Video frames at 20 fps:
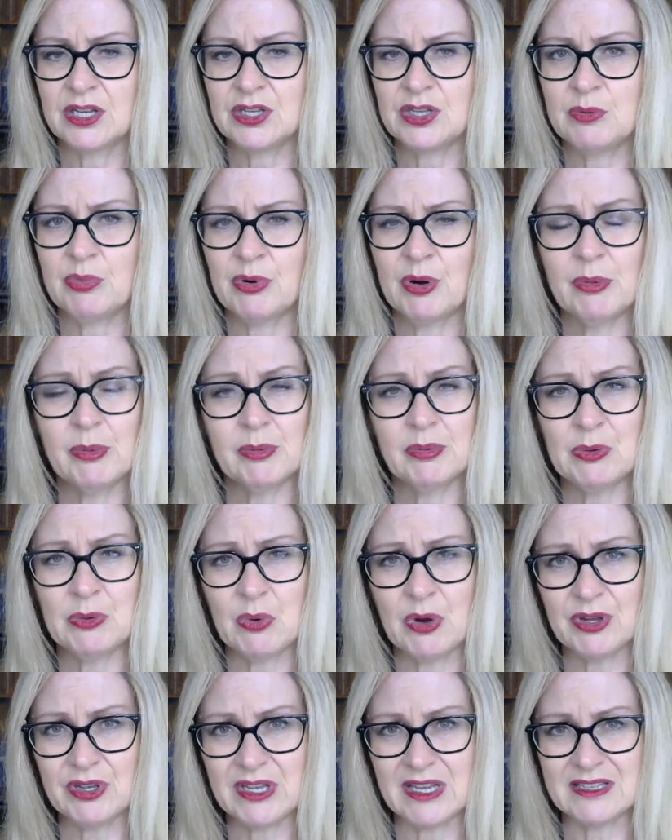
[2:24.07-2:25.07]
you probably
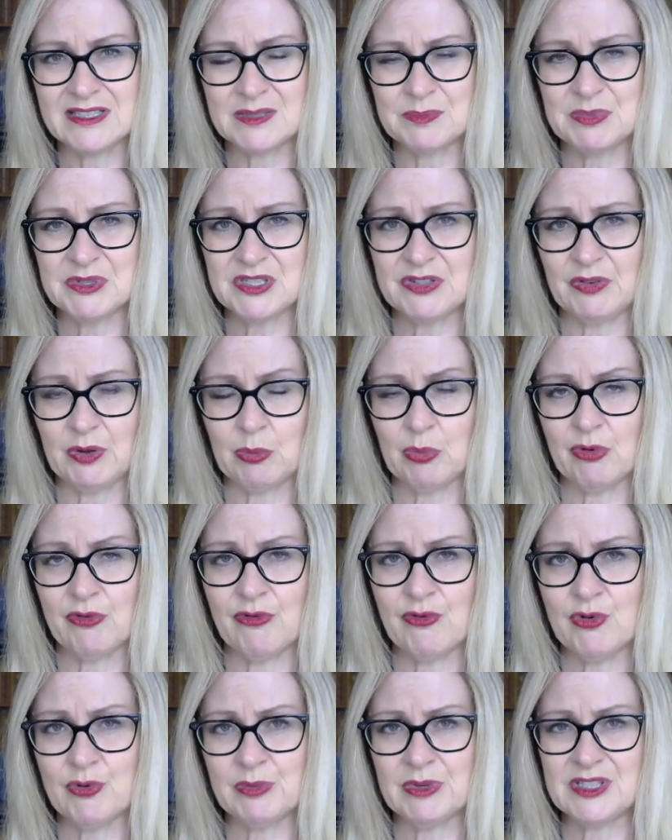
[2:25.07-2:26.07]
won't get specific
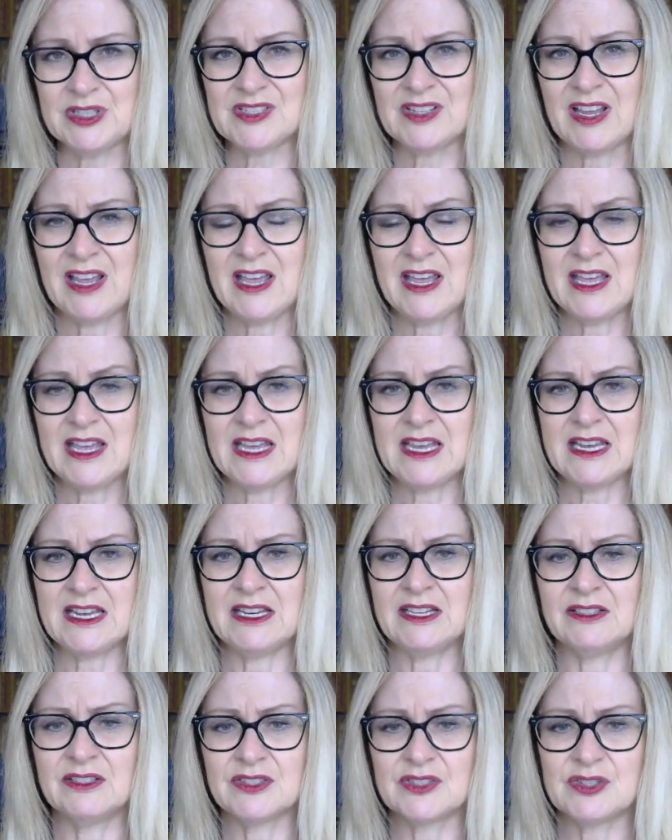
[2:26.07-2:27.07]
performance
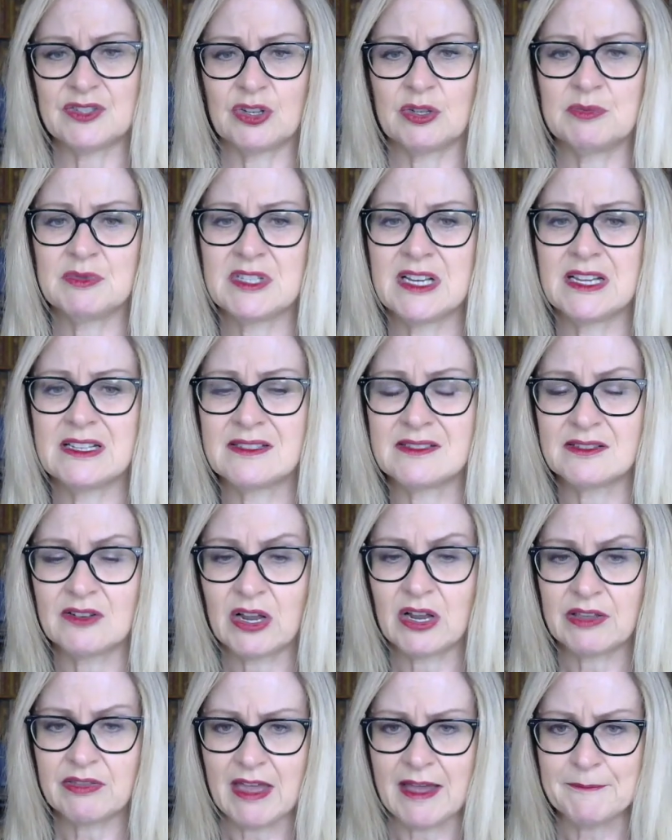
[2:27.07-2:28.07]
in circumstances
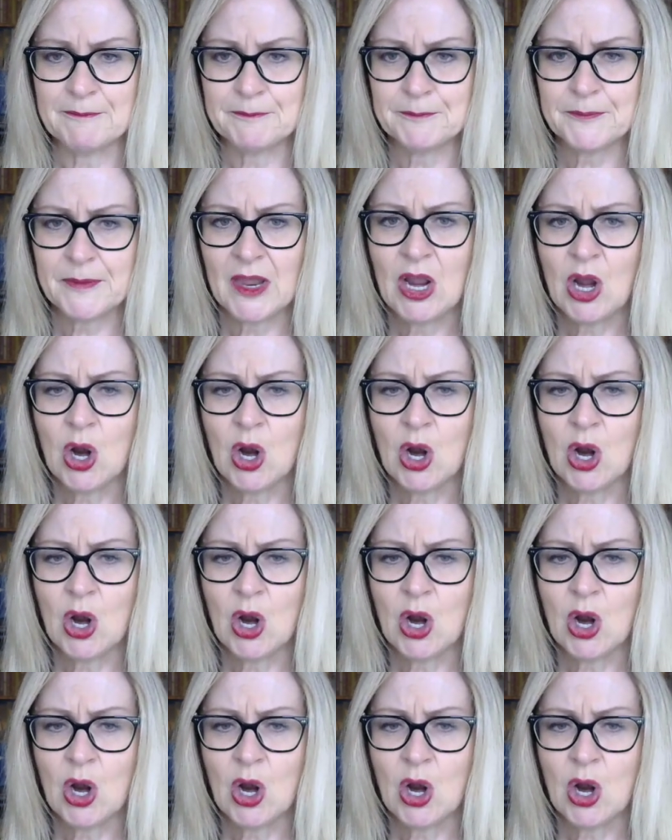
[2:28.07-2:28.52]
like that.